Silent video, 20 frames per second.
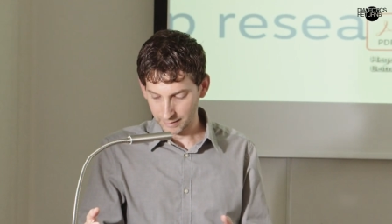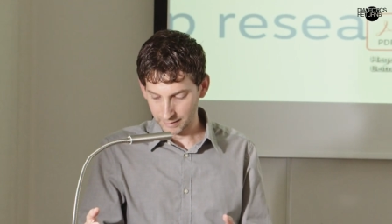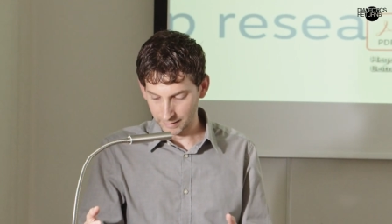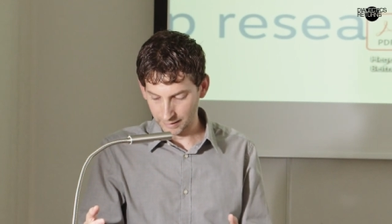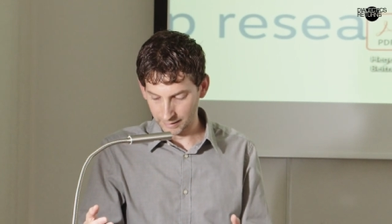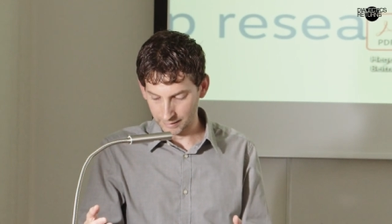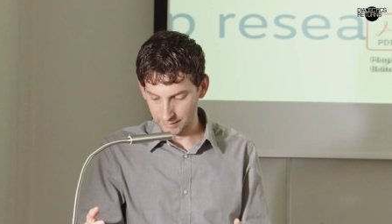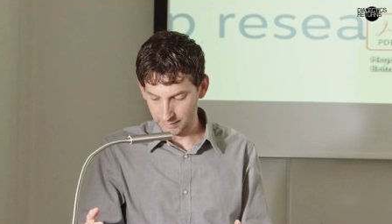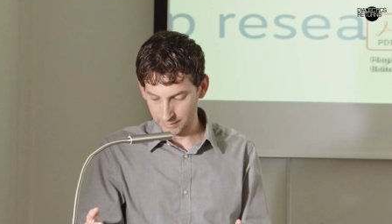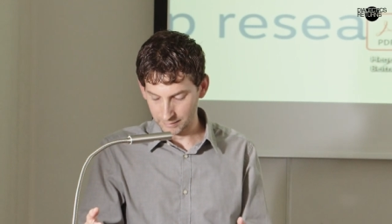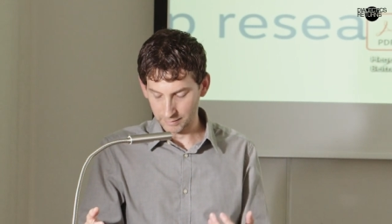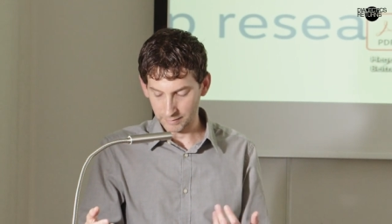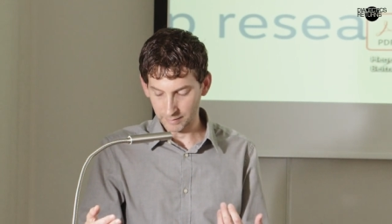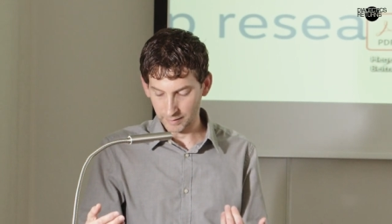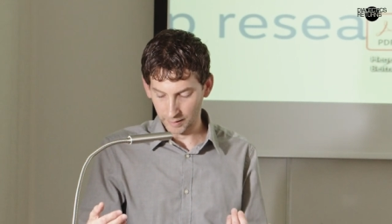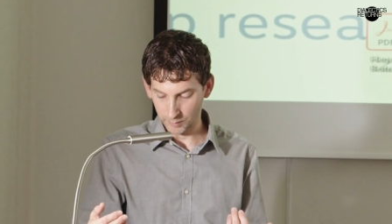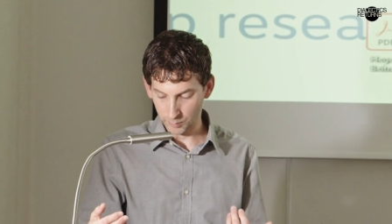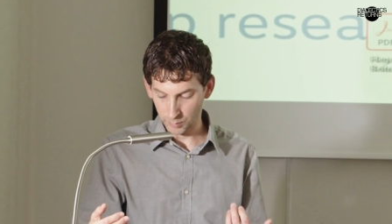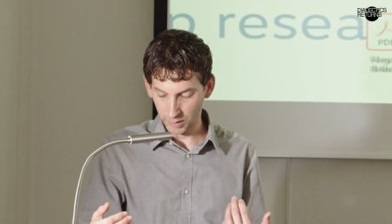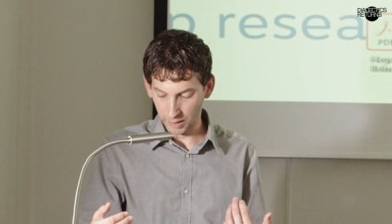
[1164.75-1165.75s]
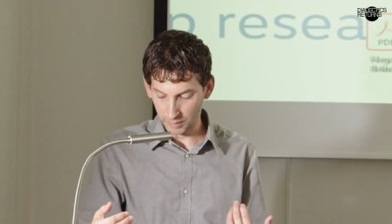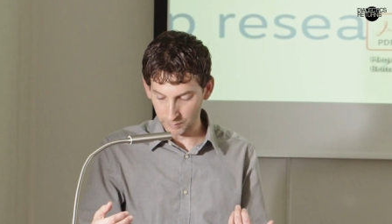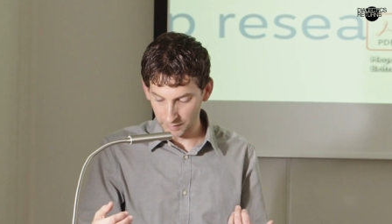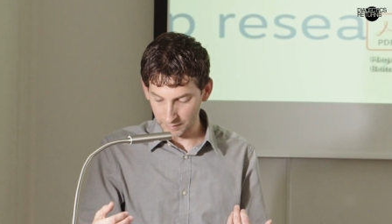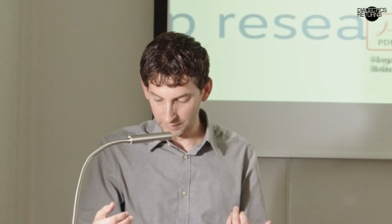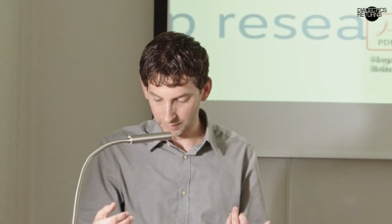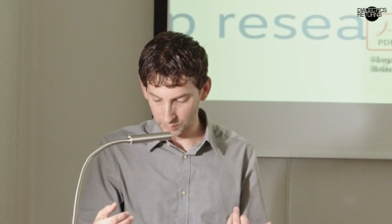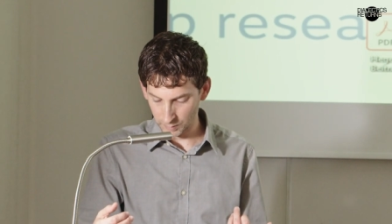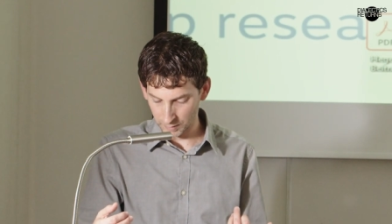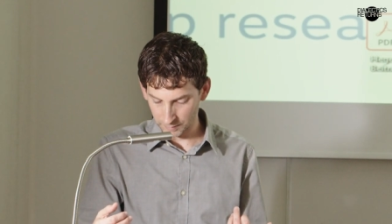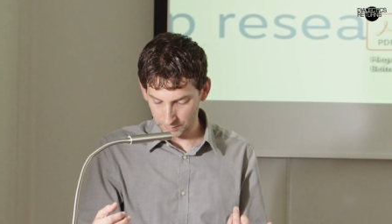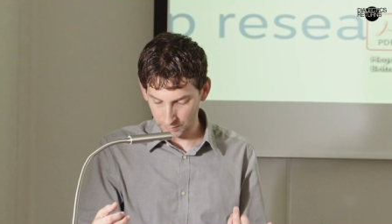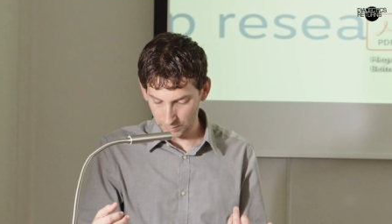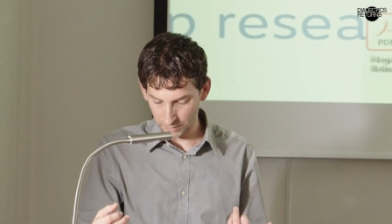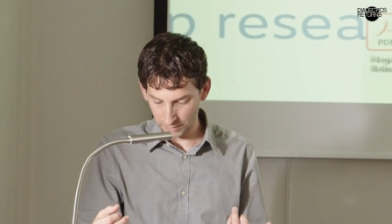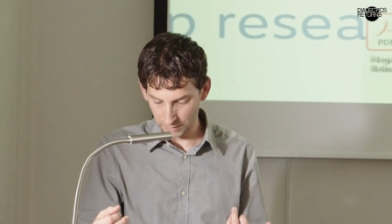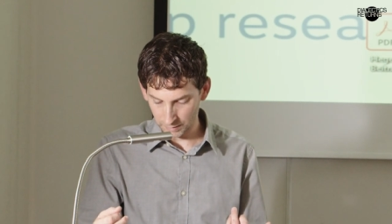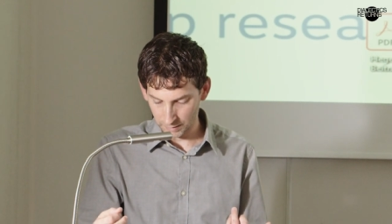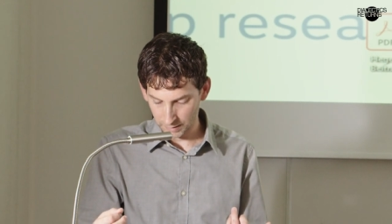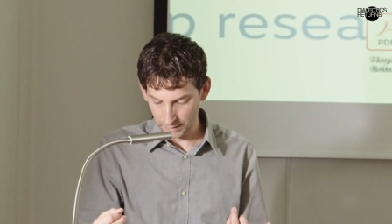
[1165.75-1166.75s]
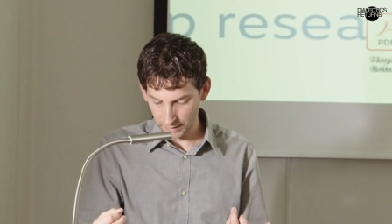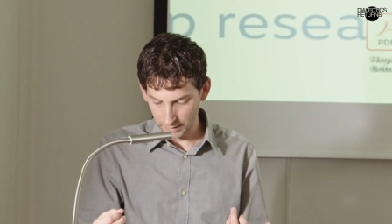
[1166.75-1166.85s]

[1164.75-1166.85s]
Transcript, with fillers: had, had promised before.